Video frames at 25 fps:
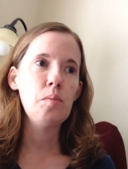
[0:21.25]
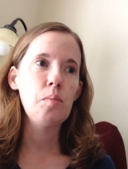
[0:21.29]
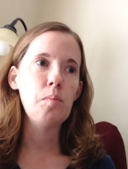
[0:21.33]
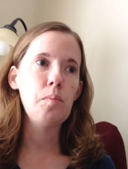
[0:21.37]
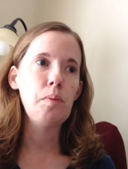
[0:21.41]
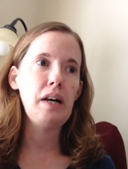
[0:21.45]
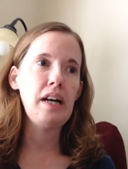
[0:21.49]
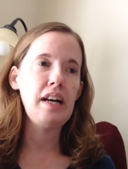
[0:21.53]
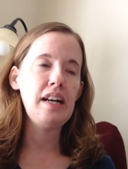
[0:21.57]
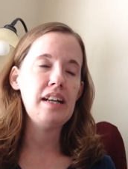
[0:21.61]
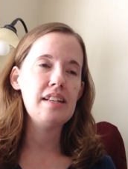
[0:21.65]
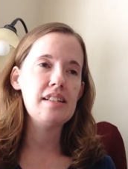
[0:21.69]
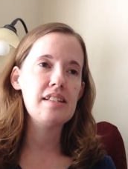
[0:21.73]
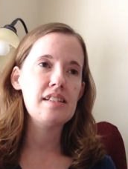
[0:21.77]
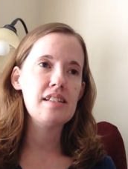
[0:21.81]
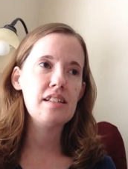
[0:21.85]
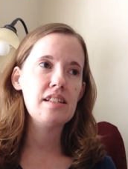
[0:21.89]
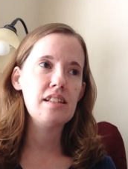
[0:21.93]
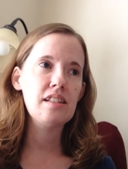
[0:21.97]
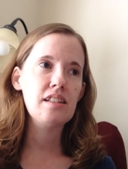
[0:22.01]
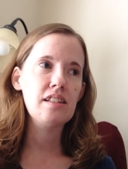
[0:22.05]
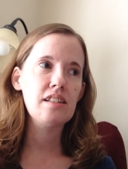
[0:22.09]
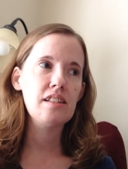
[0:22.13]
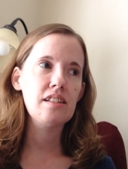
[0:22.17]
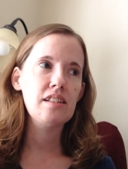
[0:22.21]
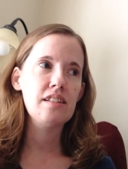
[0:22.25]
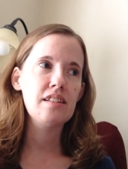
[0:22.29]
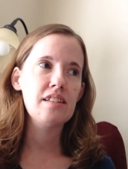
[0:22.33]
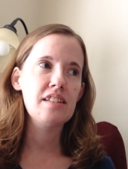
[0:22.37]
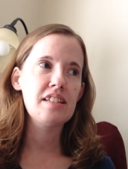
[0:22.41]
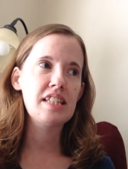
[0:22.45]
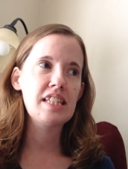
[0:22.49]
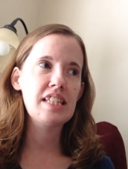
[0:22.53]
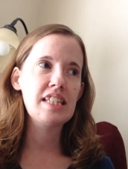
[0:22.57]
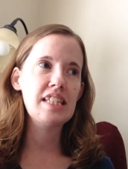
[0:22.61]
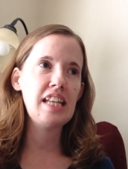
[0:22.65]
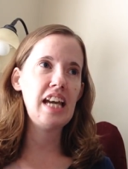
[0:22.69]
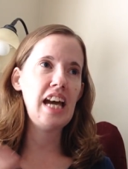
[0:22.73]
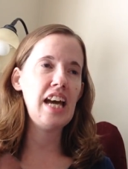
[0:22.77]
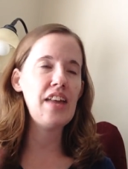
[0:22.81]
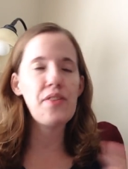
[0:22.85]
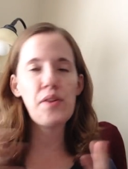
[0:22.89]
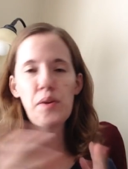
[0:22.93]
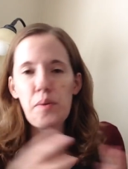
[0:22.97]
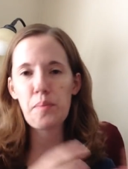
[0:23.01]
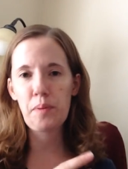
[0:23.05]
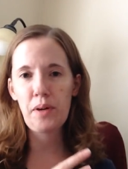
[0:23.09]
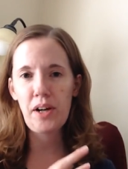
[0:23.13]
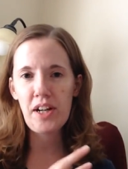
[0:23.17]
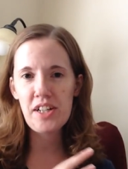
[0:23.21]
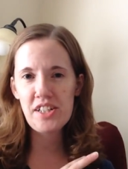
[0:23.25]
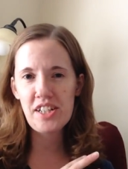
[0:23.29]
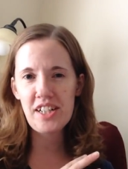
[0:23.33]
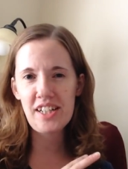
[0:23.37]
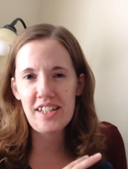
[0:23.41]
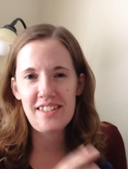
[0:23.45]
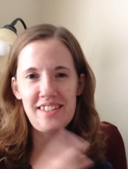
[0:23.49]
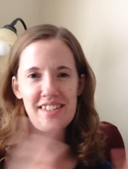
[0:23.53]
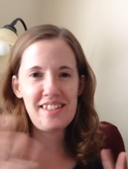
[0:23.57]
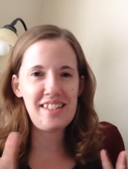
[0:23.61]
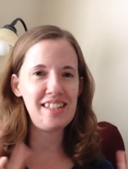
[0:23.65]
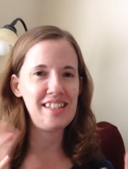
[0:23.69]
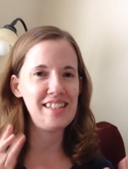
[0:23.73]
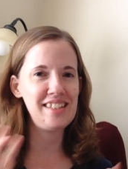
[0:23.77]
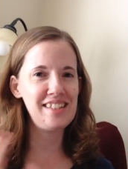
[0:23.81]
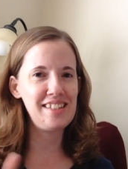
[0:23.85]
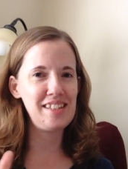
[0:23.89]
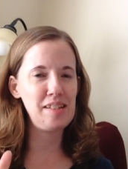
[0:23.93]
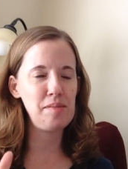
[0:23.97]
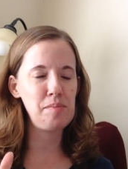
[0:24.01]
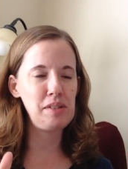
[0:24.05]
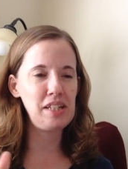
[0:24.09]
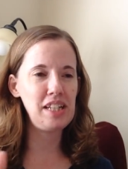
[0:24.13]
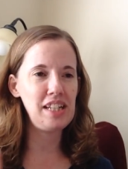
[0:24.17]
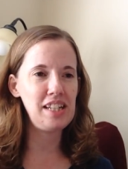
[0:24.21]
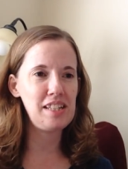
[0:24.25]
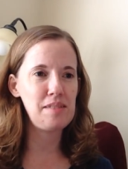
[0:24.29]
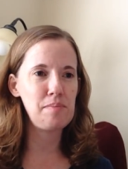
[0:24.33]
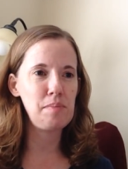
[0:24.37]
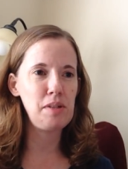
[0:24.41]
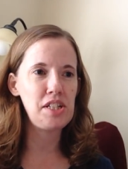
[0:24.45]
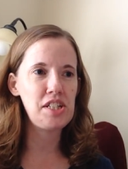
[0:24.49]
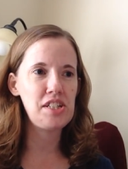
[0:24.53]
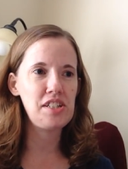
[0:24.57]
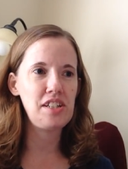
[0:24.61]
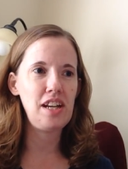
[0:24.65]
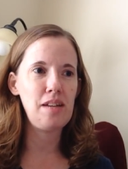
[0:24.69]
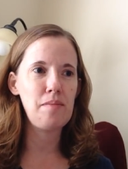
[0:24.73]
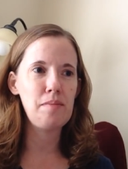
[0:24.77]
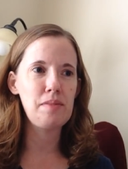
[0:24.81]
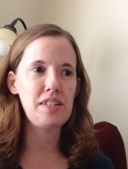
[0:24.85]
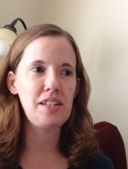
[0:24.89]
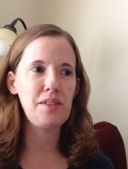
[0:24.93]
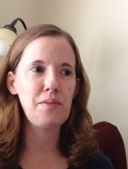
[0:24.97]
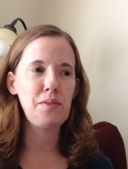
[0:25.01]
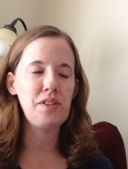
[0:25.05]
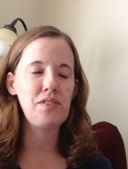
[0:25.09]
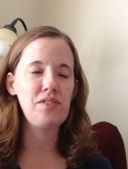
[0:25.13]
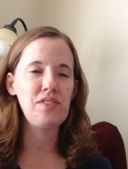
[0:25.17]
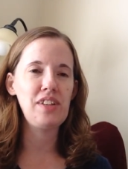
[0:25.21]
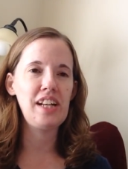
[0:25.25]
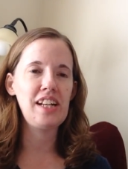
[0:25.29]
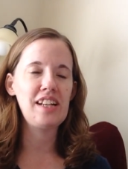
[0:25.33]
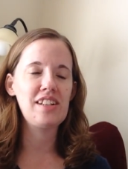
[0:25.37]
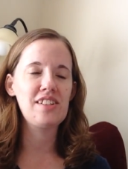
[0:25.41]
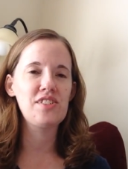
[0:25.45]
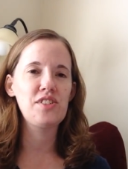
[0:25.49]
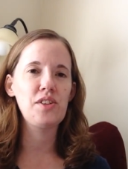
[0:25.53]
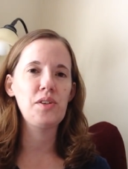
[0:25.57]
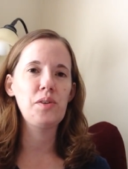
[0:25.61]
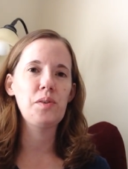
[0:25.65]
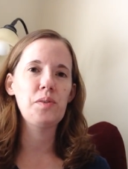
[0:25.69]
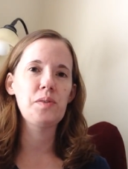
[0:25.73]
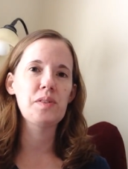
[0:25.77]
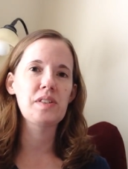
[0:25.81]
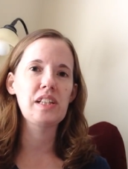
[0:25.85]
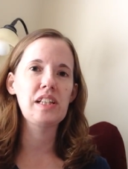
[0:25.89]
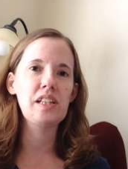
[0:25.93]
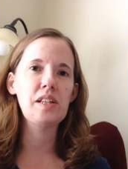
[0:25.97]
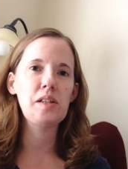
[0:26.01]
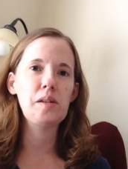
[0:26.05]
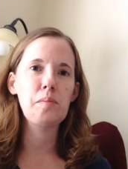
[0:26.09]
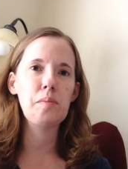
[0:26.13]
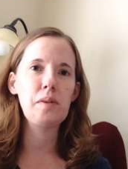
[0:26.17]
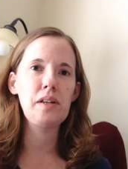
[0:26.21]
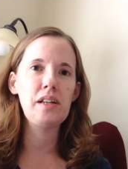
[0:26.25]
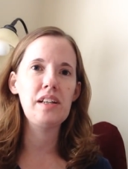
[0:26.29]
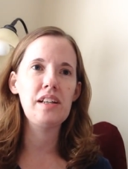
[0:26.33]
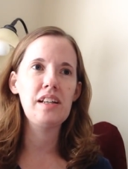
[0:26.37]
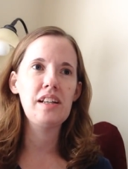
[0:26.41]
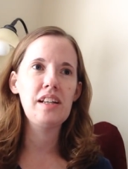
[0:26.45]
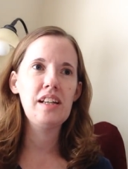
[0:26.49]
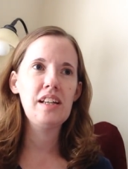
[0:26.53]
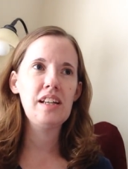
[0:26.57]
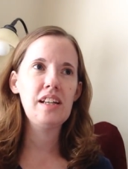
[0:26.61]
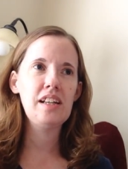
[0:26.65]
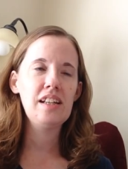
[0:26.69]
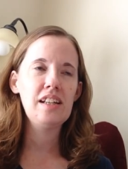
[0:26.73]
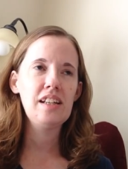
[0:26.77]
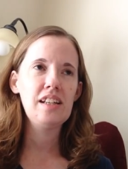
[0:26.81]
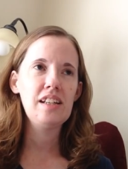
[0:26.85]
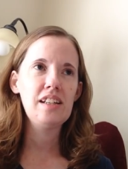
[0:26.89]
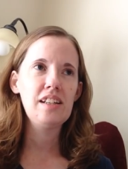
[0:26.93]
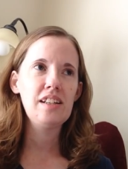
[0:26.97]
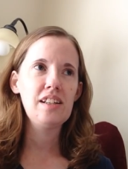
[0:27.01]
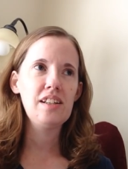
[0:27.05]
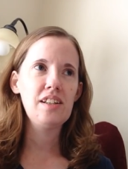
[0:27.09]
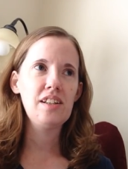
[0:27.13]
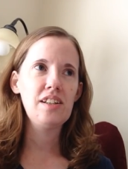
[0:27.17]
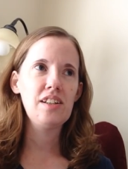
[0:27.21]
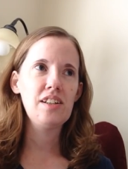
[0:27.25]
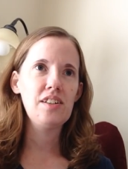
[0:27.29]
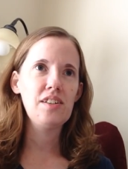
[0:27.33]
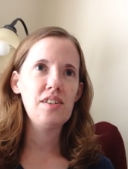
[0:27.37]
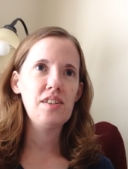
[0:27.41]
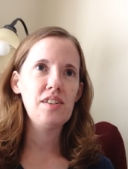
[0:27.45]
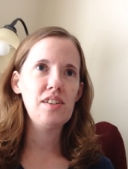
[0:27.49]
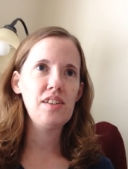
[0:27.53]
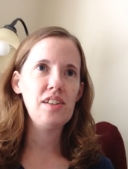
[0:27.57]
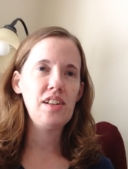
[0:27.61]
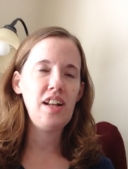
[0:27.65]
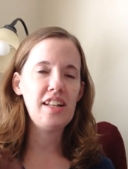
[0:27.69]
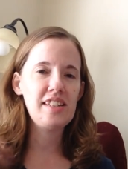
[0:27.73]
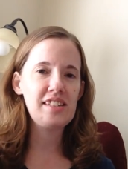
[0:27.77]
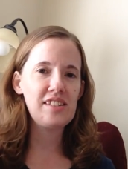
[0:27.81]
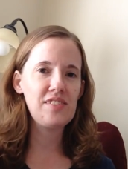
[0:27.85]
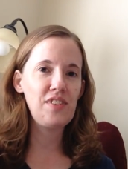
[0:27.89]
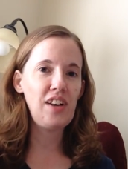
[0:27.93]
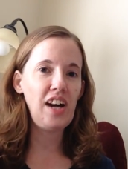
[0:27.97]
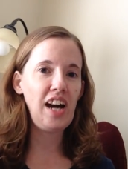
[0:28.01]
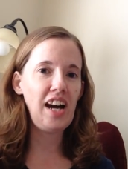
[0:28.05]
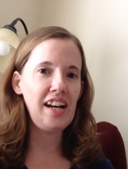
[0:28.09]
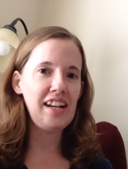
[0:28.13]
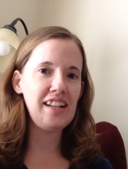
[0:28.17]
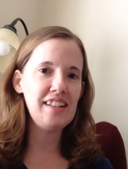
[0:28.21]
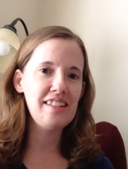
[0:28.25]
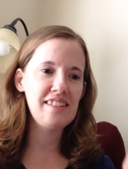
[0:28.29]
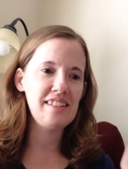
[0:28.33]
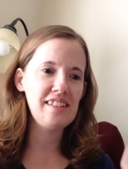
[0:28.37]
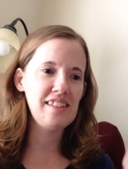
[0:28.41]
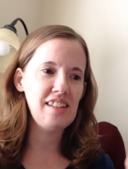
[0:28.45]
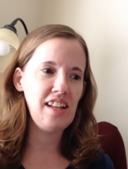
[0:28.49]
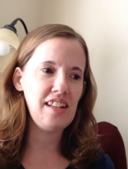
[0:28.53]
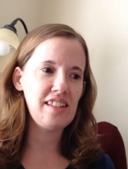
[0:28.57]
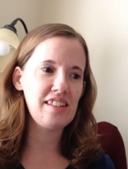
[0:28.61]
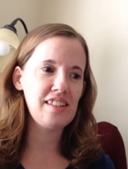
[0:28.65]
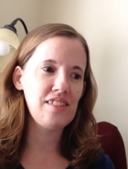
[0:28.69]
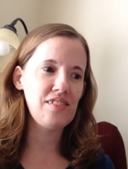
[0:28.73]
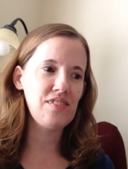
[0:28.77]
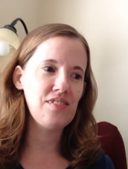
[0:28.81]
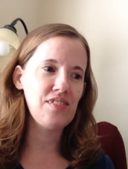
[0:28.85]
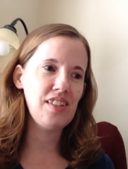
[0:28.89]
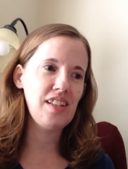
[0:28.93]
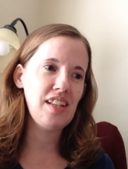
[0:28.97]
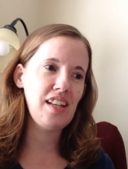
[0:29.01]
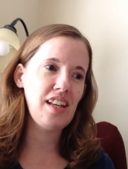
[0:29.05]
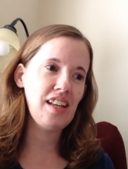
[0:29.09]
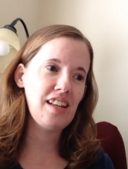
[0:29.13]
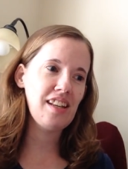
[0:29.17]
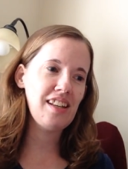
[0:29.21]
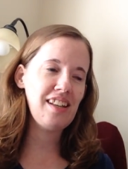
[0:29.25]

but other projects didn't seem to get as much time as I would have liked, so it was a little bit, lots of highs and lots of eh.